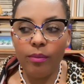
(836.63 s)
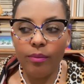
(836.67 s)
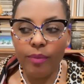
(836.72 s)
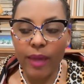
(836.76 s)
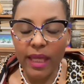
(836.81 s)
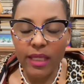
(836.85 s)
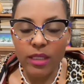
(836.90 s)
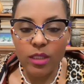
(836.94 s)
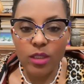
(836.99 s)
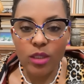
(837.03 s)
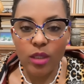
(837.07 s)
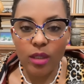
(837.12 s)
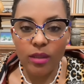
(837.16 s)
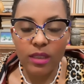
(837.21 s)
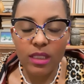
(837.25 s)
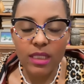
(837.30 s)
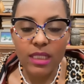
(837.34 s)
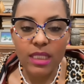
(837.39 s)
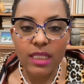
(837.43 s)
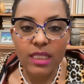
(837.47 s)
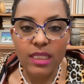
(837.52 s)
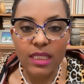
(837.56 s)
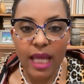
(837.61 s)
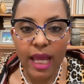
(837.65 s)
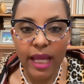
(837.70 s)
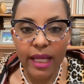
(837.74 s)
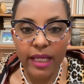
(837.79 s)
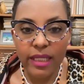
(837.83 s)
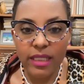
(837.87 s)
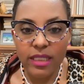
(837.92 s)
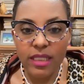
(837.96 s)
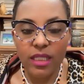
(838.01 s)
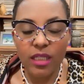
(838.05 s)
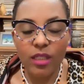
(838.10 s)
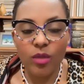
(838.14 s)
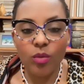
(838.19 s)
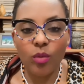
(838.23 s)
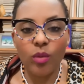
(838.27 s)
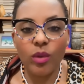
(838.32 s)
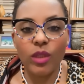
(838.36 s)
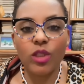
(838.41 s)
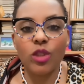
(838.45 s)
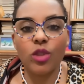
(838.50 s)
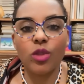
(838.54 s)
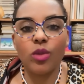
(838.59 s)
based on the society in
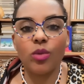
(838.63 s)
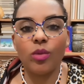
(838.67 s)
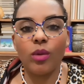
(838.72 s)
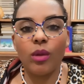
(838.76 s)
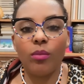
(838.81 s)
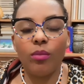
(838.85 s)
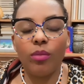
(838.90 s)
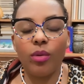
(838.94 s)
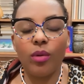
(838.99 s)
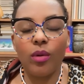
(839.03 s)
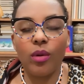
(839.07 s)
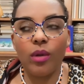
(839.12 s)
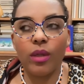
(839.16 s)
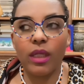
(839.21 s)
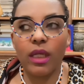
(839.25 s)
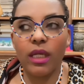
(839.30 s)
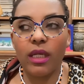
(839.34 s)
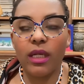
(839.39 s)
which you were born.